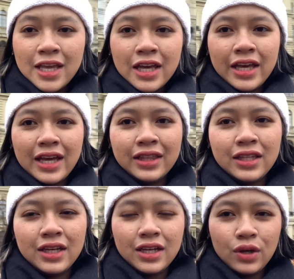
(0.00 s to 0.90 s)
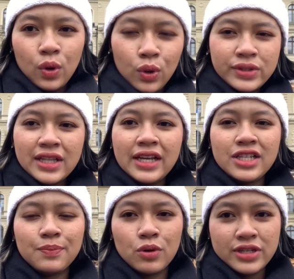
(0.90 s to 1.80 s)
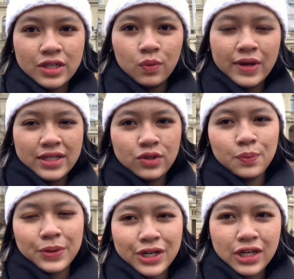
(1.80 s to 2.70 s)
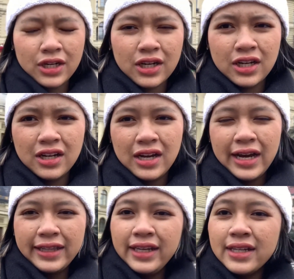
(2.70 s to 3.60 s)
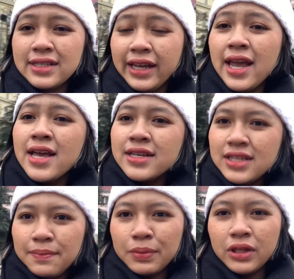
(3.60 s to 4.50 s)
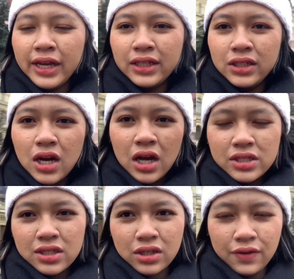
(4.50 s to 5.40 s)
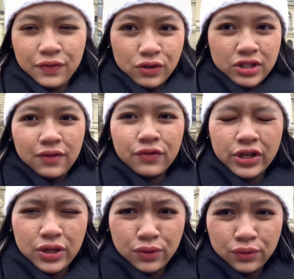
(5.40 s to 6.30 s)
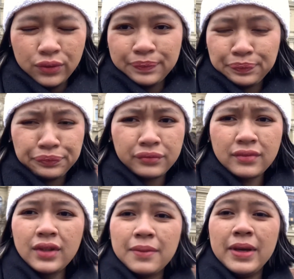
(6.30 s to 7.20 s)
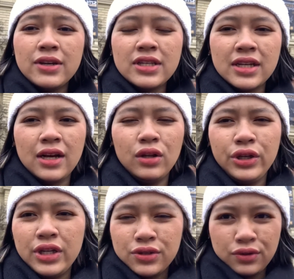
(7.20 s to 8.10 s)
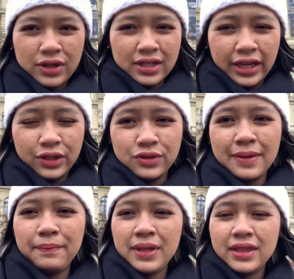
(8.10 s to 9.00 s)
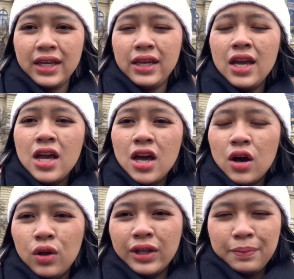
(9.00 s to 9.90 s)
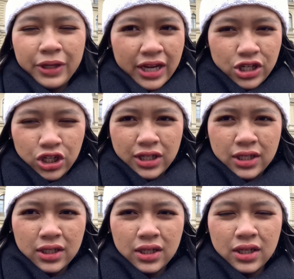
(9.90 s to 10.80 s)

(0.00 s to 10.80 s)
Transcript: And the whole selection process was super, I think it's like simple and not so confusing for you, because all you need to do is like to submit the all application